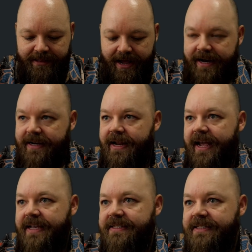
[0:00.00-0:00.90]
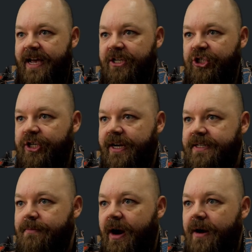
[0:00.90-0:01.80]
line as such,
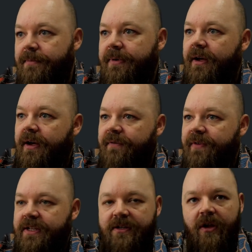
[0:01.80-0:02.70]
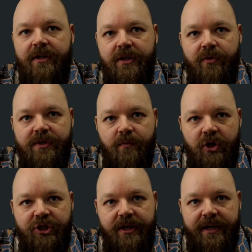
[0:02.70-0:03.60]
as MARP. Uh, I've installed the newest
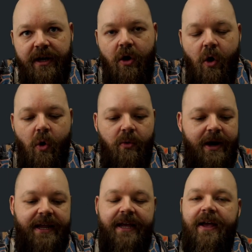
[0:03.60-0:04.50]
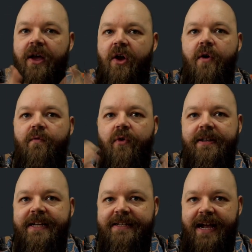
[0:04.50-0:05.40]
version here already. For
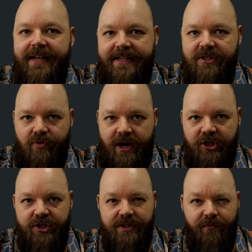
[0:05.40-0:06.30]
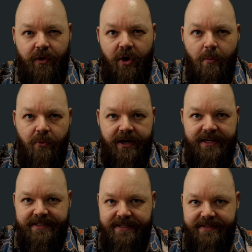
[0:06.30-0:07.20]
detailed instructions for your
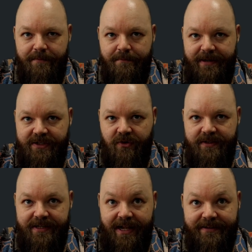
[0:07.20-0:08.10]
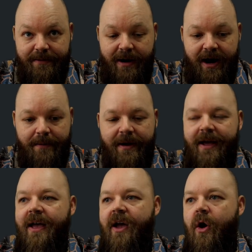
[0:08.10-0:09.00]
operating system, please consult the MARP
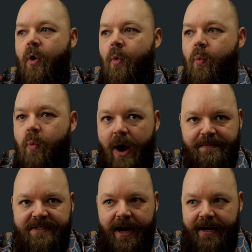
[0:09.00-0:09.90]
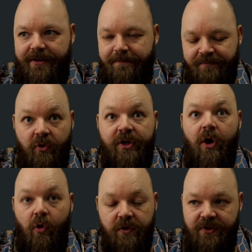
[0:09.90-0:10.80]
website. What I
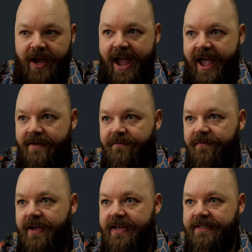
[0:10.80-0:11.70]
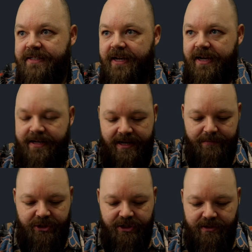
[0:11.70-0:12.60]
also have is, let
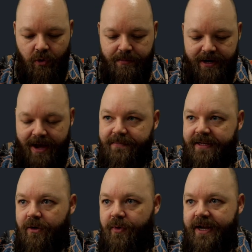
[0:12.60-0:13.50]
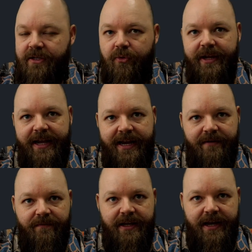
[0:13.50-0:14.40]
me just open up the directory
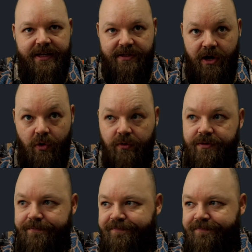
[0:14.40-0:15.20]
in VS Code.